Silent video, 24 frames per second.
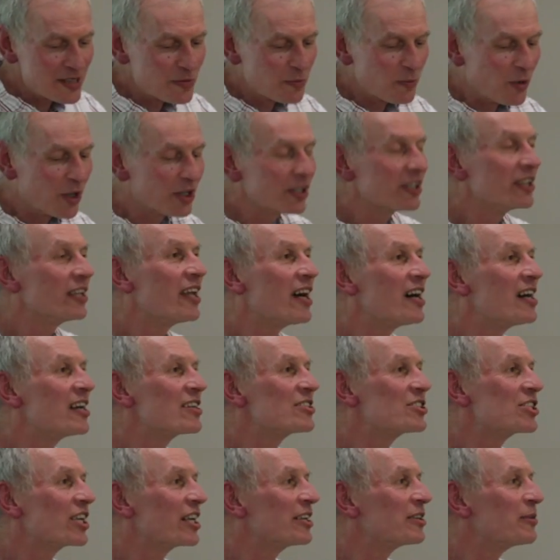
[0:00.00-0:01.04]
one
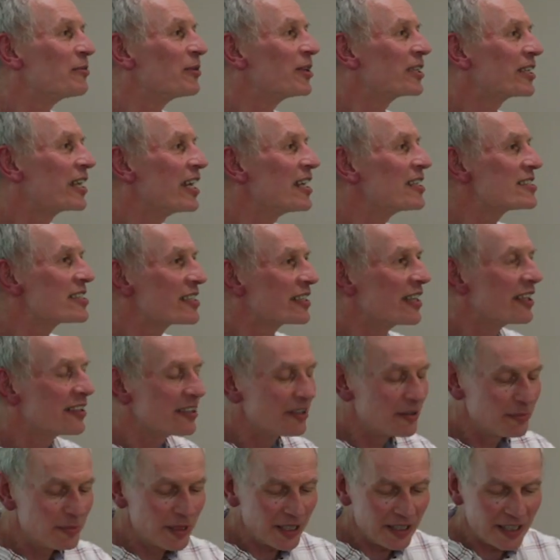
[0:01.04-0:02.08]
large annual
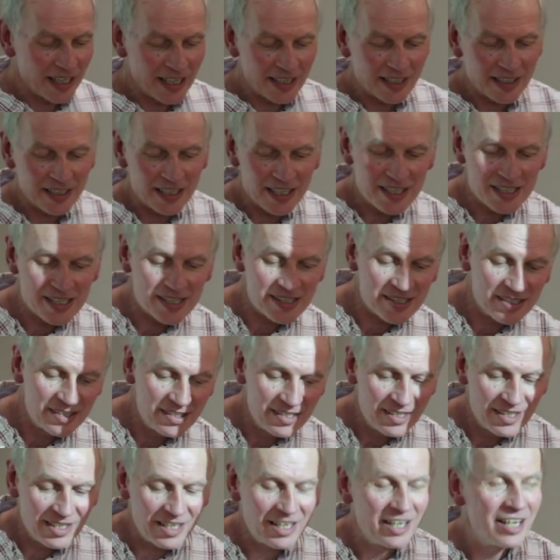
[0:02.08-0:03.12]
get-together, a bit like this,
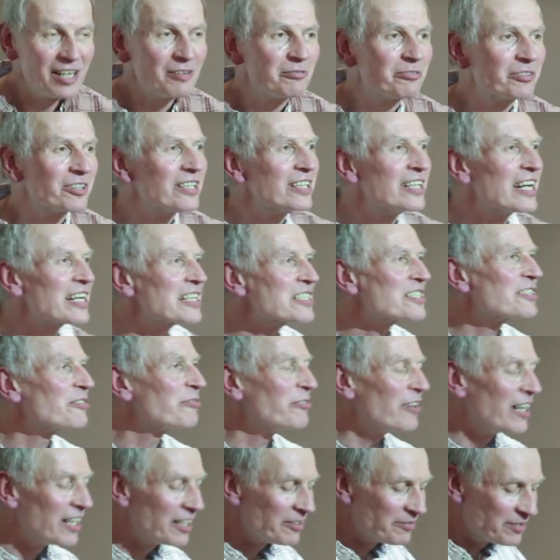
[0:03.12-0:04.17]
for the next
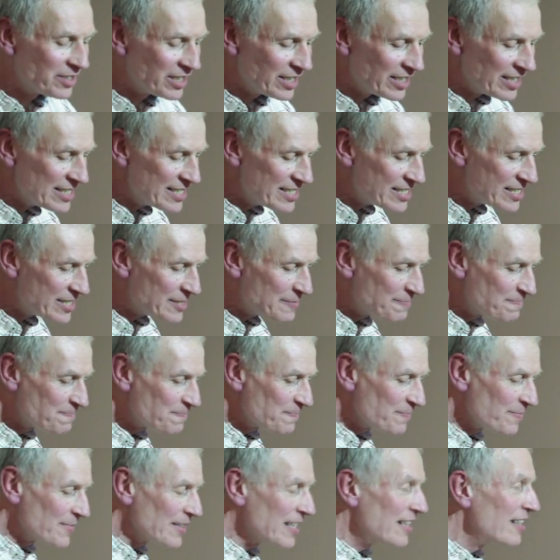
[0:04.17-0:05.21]
5 years,
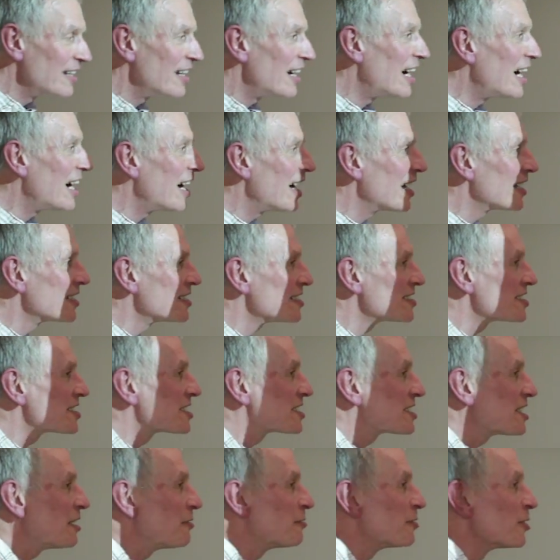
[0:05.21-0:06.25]
and
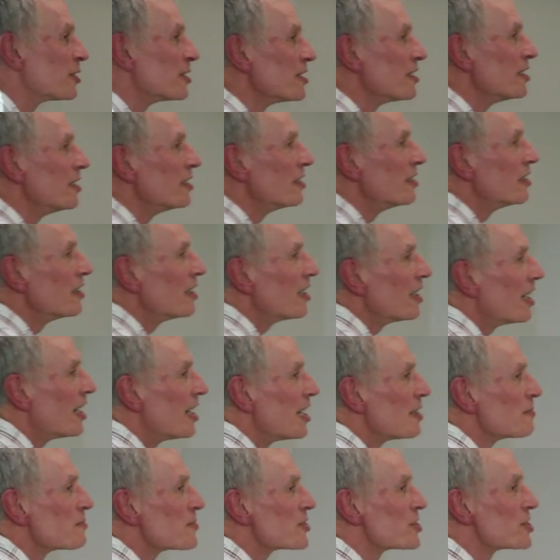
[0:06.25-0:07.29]
several
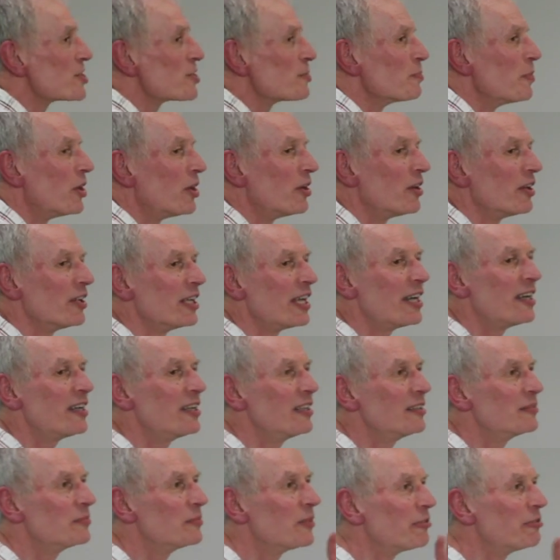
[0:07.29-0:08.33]
smaller,
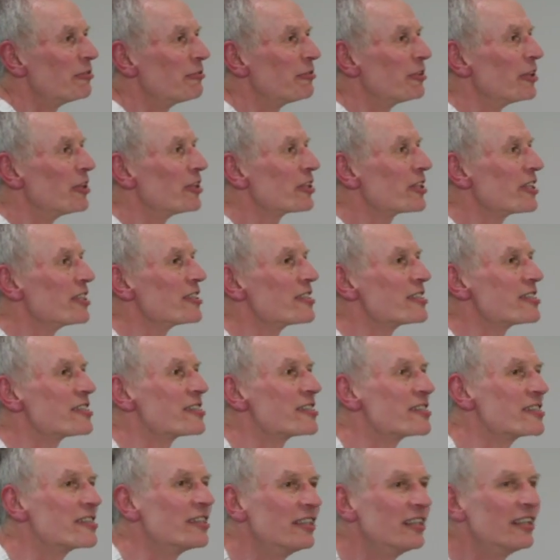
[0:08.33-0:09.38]
more
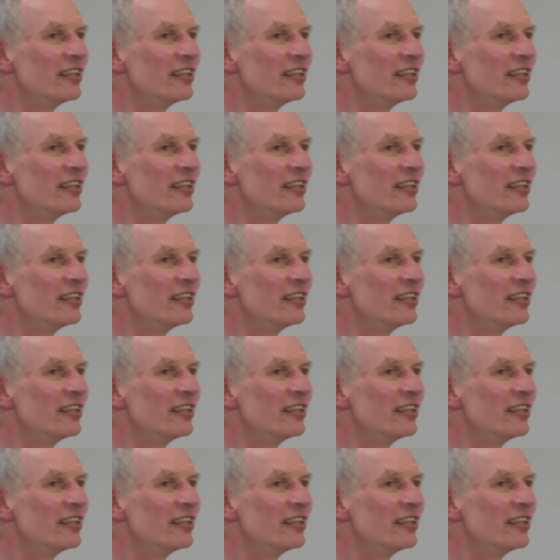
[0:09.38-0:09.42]
focused